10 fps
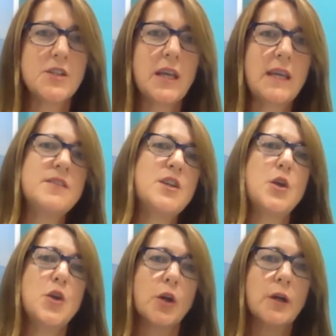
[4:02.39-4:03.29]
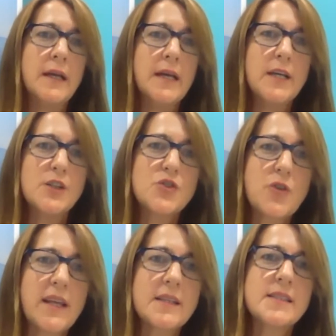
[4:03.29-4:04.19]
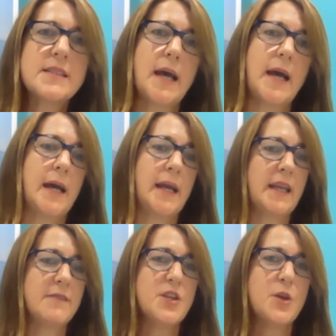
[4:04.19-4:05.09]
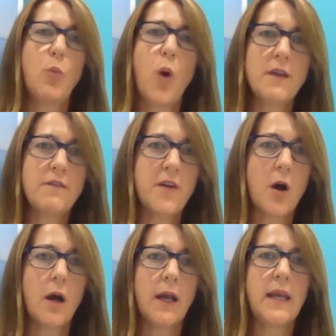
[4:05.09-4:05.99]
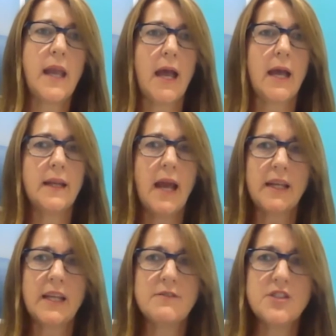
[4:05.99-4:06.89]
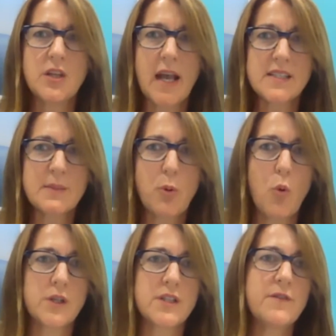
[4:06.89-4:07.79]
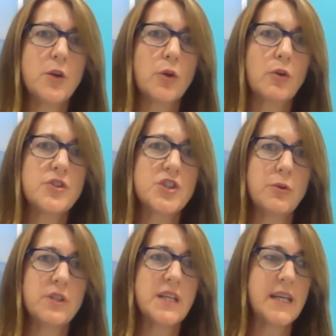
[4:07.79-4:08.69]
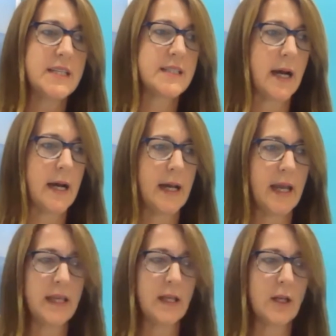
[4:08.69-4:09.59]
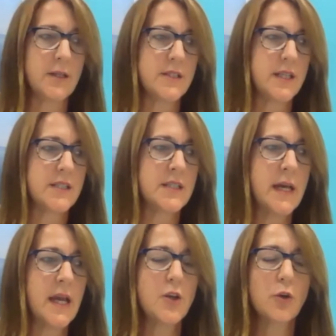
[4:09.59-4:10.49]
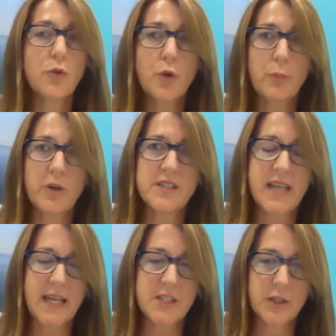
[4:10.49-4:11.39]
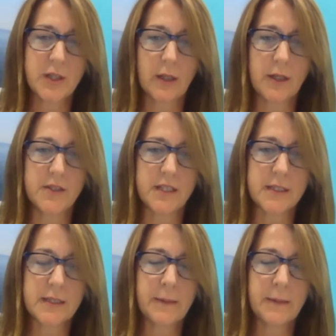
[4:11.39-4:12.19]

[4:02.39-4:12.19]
It gives you your drinks, it gives you Wi-Fi, and gives you that support of your gratuities included, your crew appreciation included.